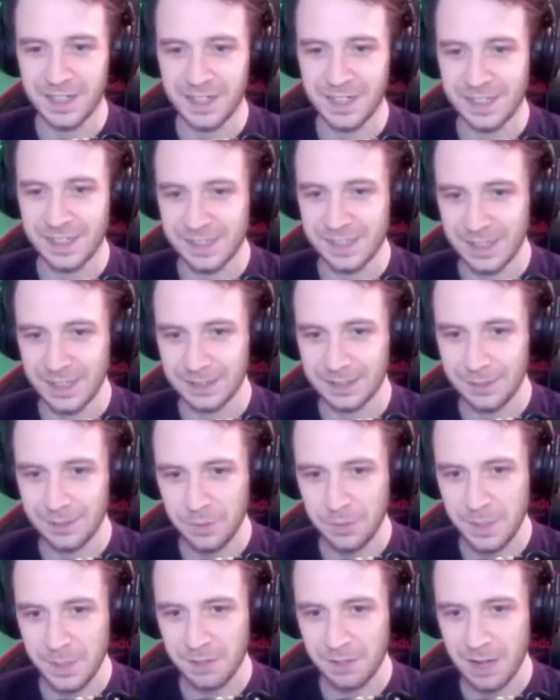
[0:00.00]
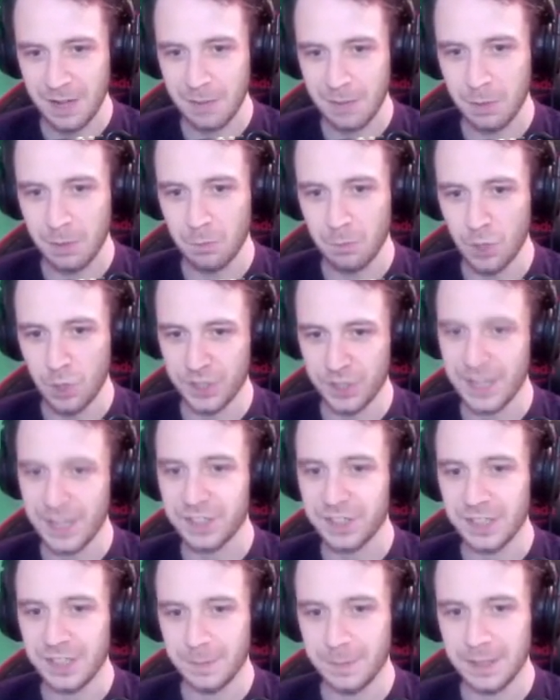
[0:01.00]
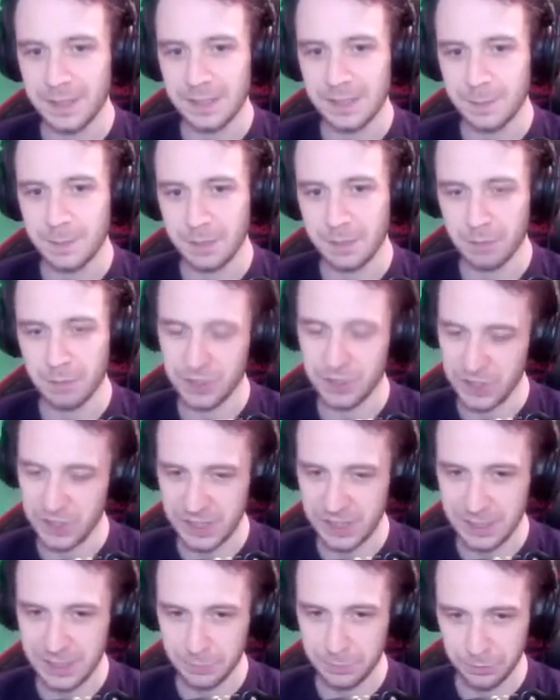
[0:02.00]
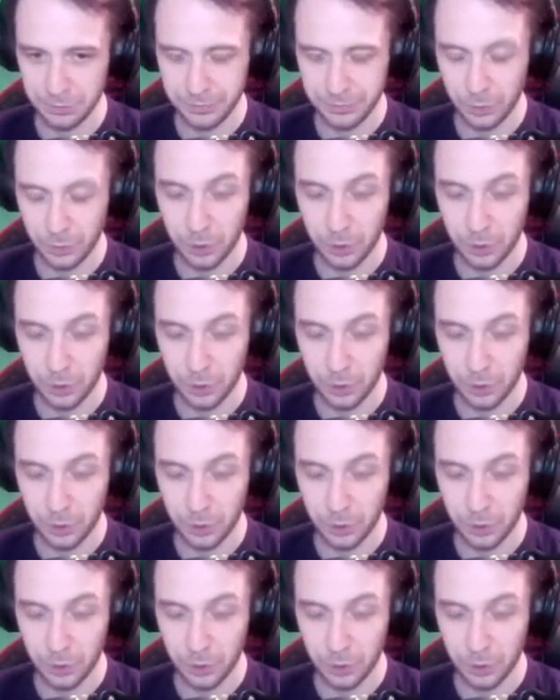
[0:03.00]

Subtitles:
that Devil May Cry 1 was actually meant to be Resident Evil 4,